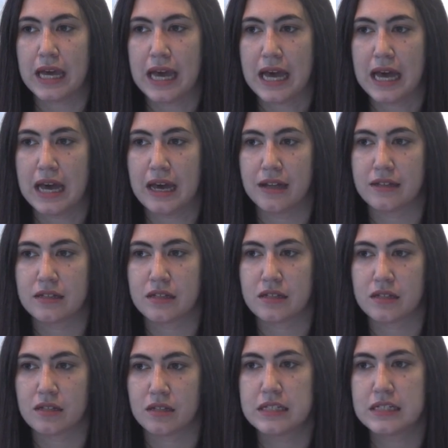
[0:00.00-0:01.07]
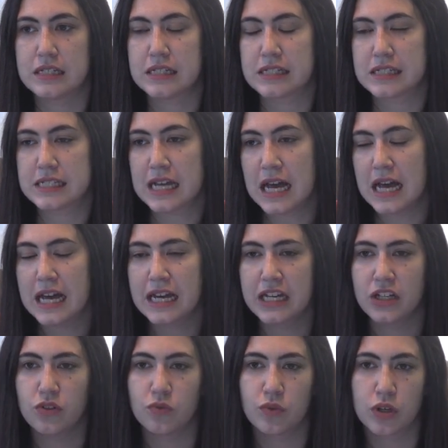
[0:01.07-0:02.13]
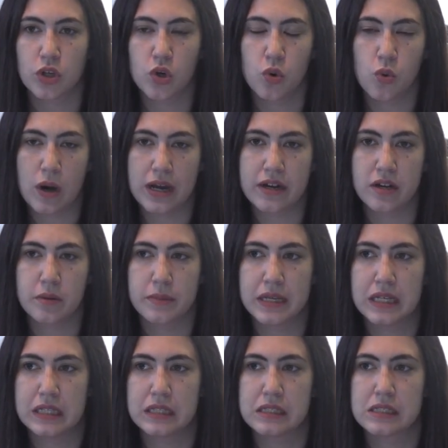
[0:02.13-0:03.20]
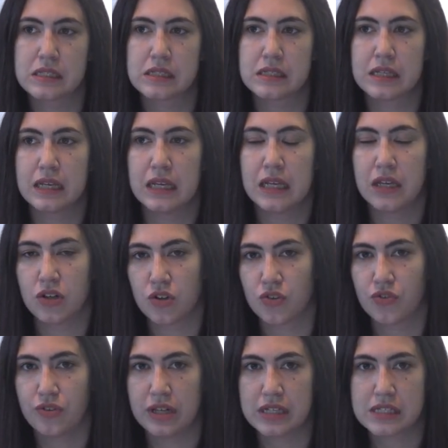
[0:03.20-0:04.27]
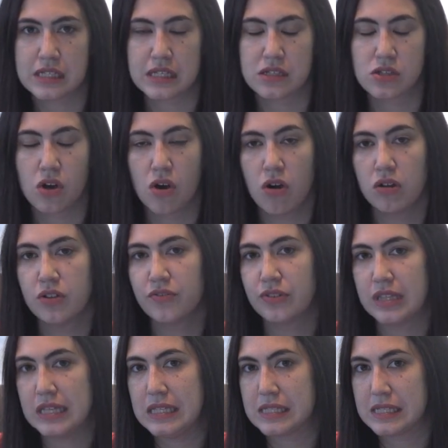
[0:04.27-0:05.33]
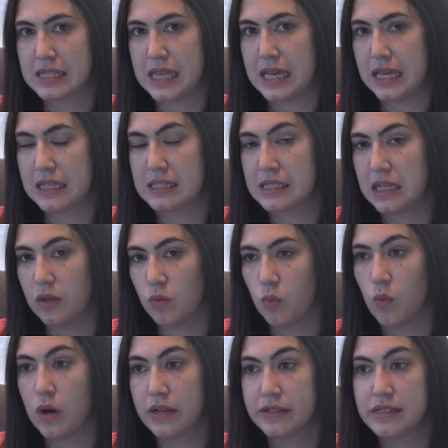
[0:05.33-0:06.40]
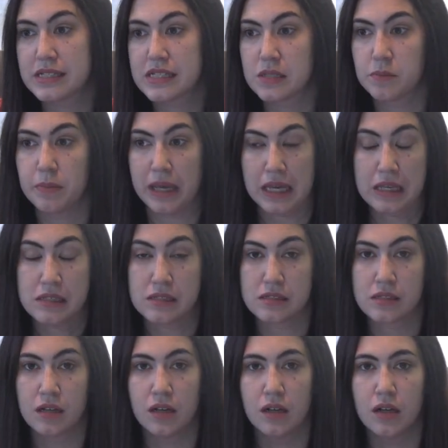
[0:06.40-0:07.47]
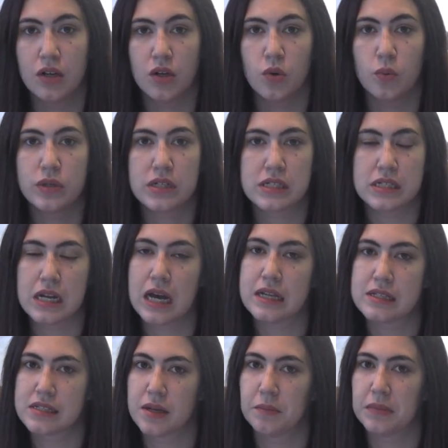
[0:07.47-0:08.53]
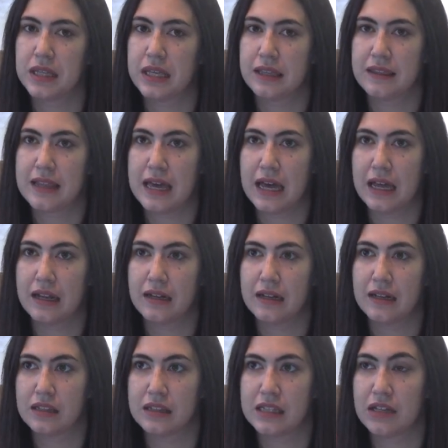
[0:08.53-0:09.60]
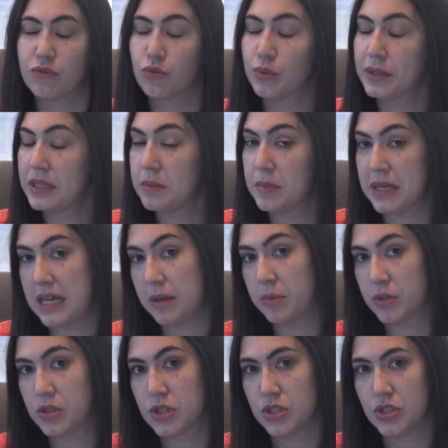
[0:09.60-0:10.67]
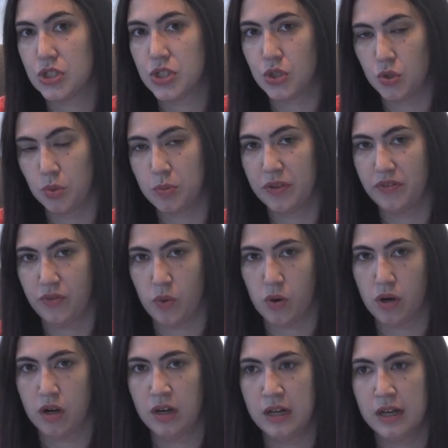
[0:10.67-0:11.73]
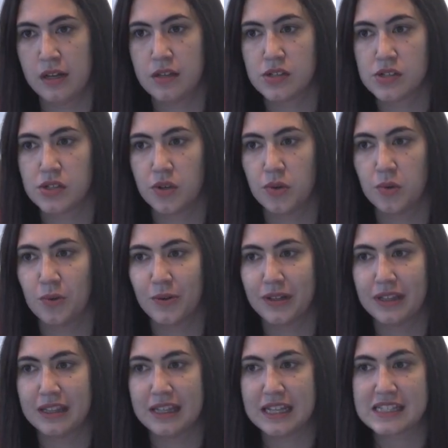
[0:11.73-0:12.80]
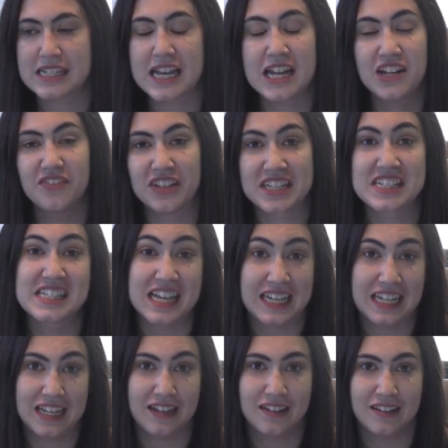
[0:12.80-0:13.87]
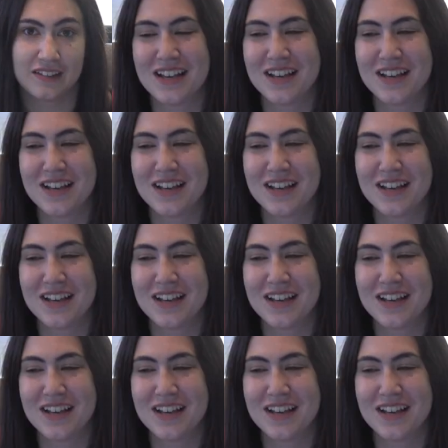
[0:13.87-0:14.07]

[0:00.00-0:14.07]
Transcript: at design, requirements, interfaces, all of these things in one space, which is not something that they've really been able to do before. So that's kind of exciting.